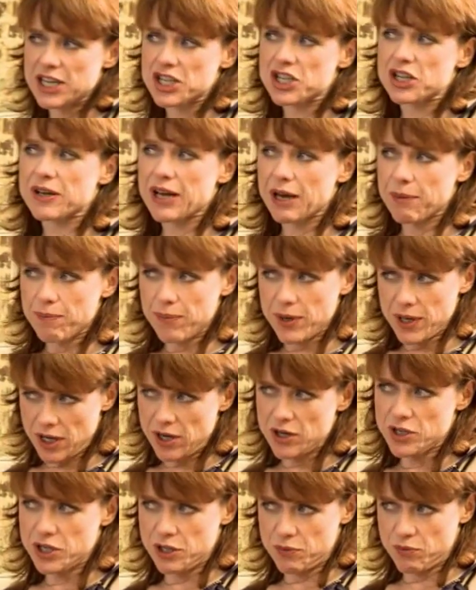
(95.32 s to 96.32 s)
issue. Now,
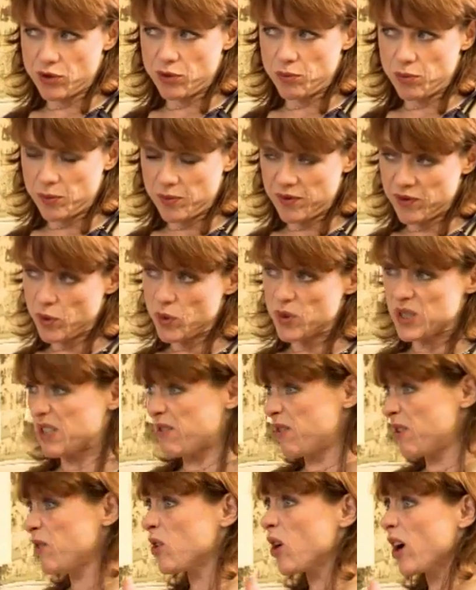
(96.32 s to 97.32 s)
part of the problem, of course,
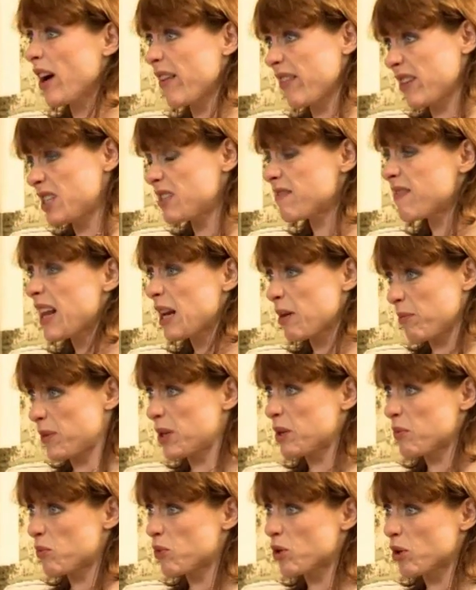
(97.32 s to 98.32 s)
if you've got other
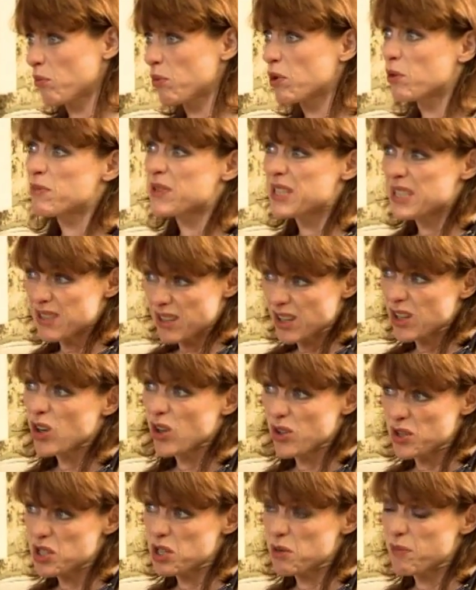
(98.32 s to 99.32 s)
development problems, is that
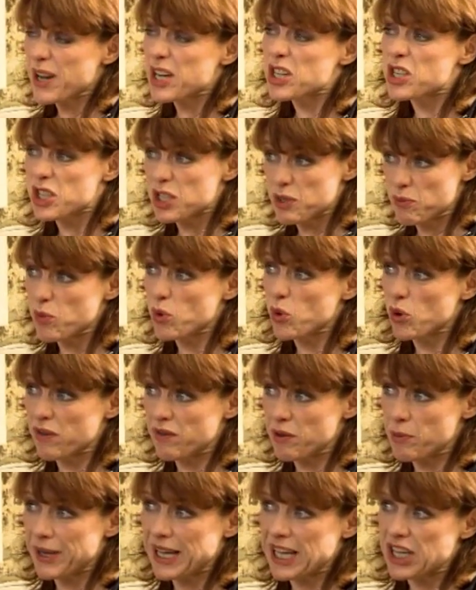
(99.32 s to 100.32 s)
constipation's more of
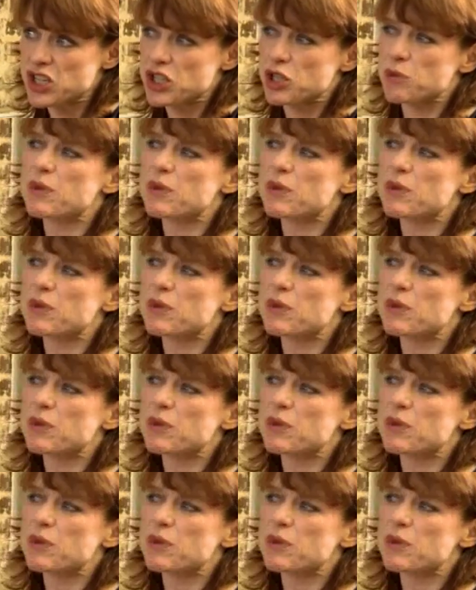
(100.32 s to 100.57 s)
a big issue.